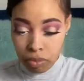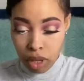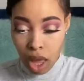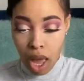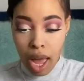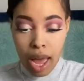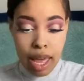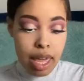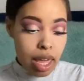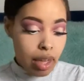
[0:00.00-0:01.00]

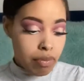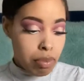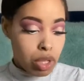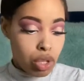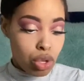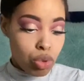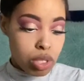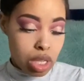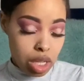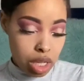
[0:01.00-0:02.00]
I have been
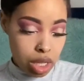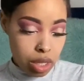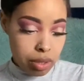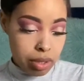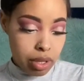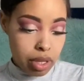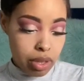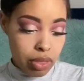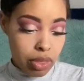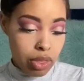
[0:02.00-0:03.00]
using
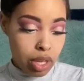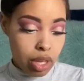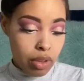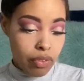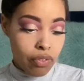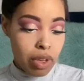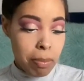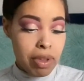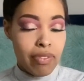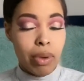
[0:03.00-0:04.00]
the Fit
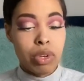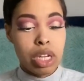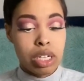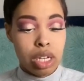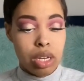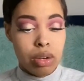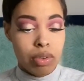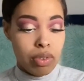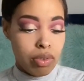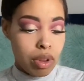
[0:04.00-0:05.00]
Me foundation,
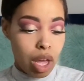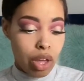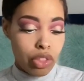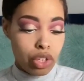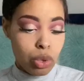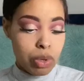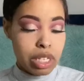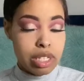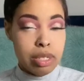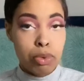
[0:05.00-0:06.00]
the Dewy
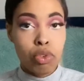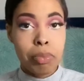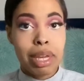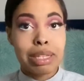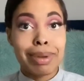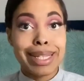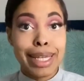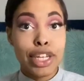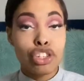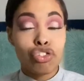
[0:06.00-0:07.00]
and Smooth, because my
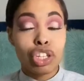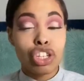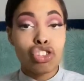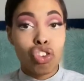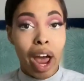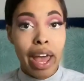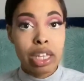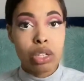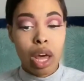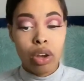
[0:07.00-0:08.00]
skin is really dry,
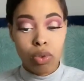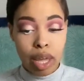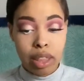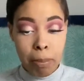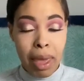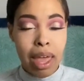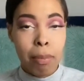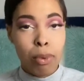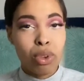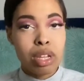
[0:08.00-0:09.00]
so I don't like the matte and
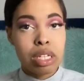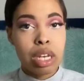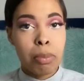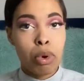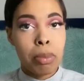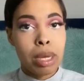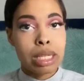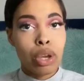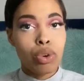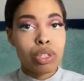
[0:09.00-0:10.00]
poreless anymore, because I
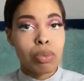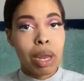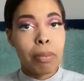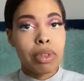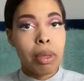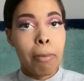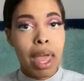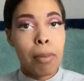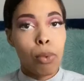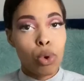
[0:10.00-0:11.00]
noticed when I put the matte
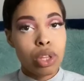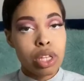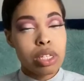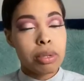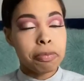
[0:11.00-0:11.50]
and poreless,